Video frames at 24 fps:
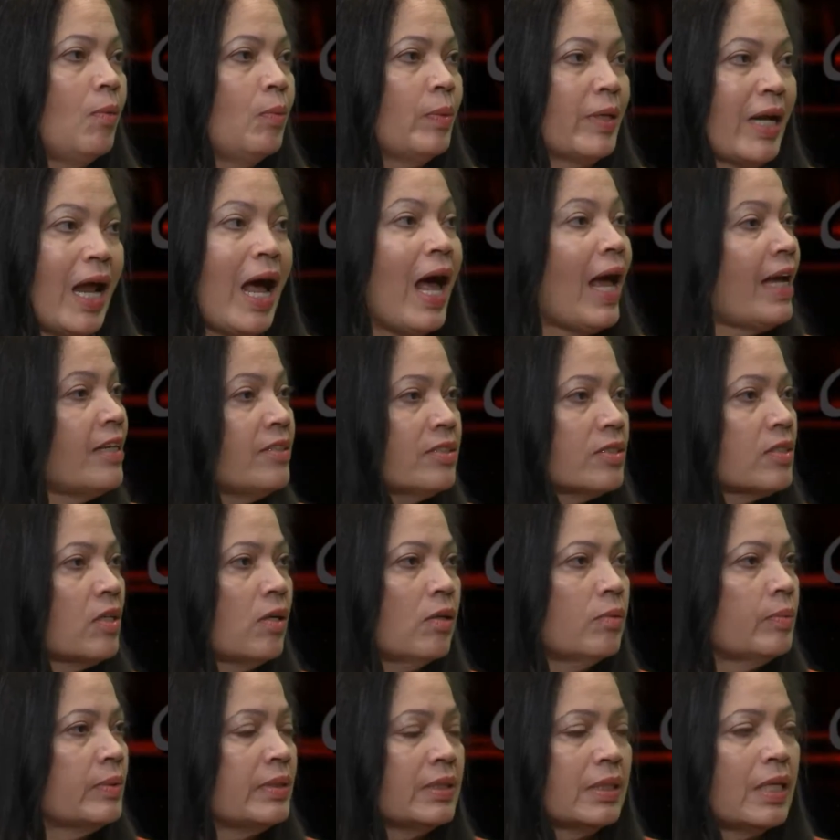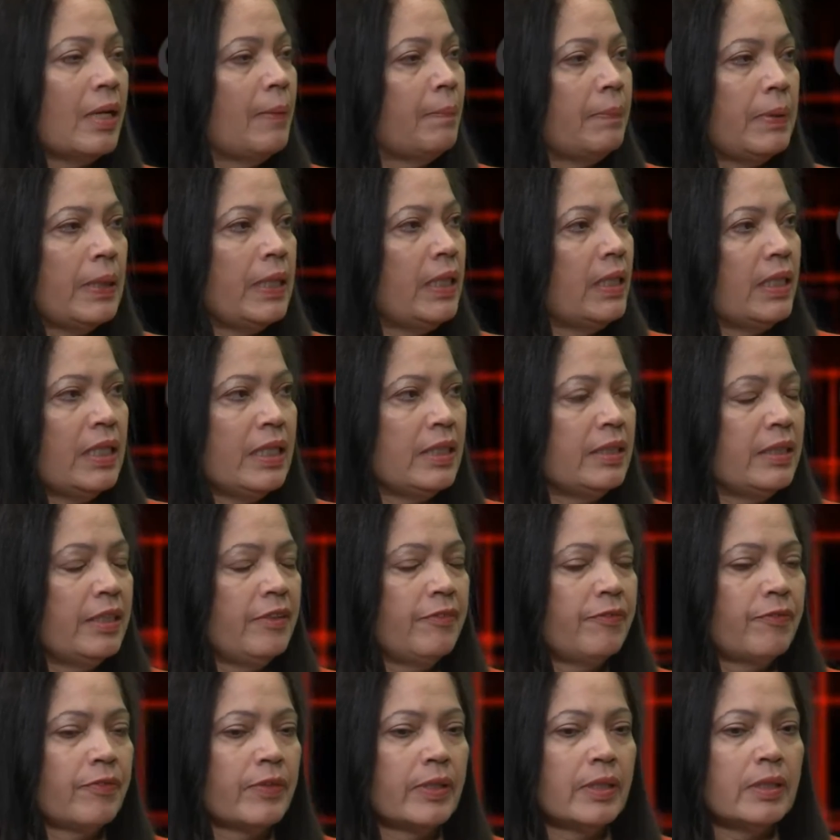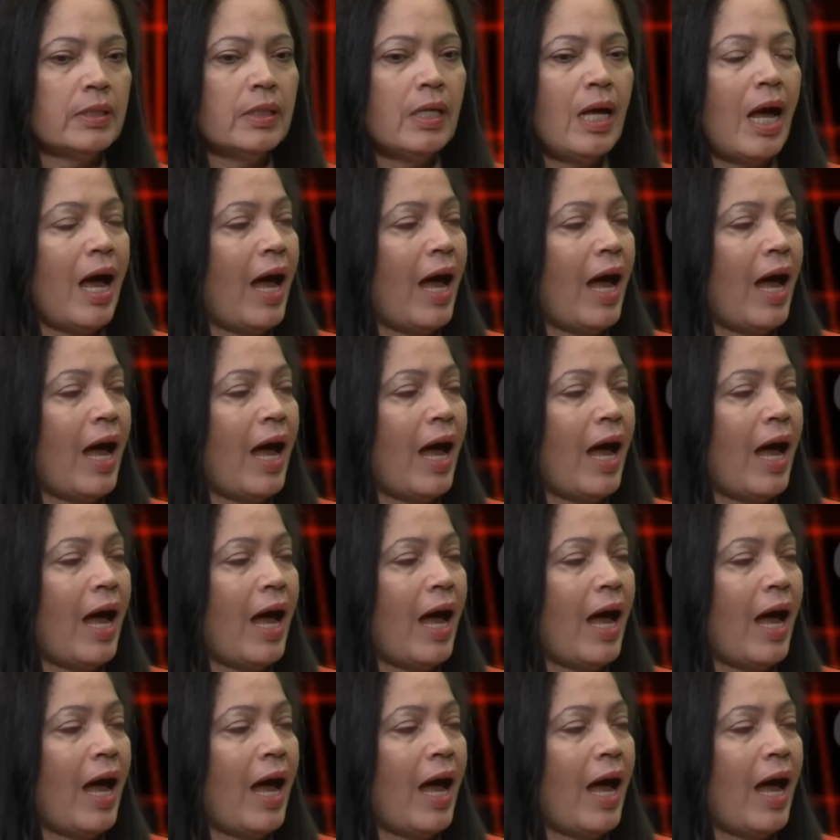What I saw was completely different.